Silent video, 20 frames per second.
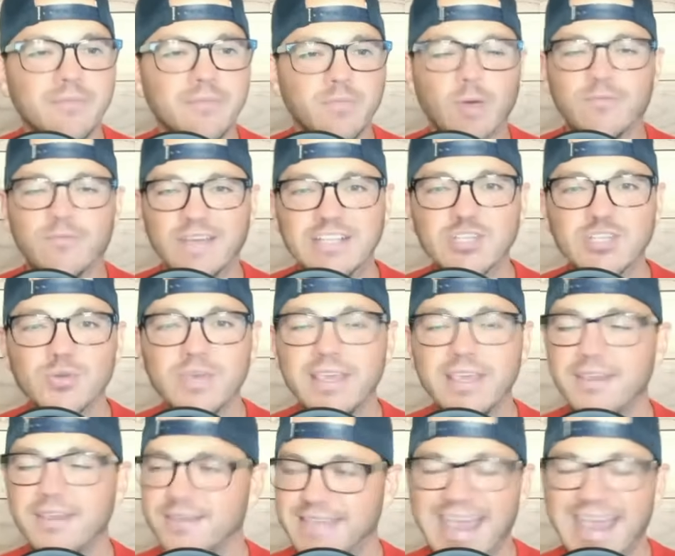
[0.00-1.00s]

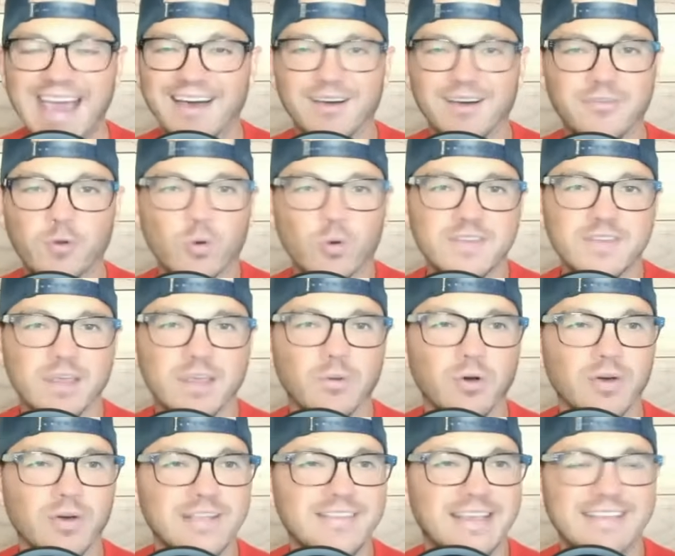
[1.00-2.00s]
Eventually, yeah, of course they
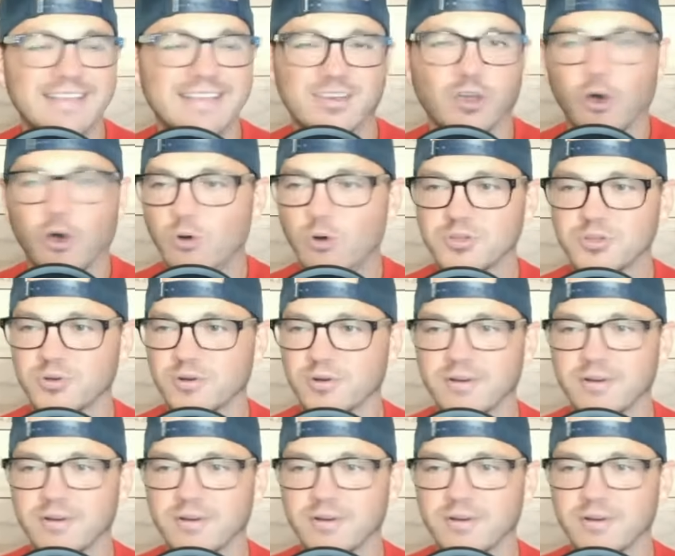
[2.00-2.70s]
will. It's a culture,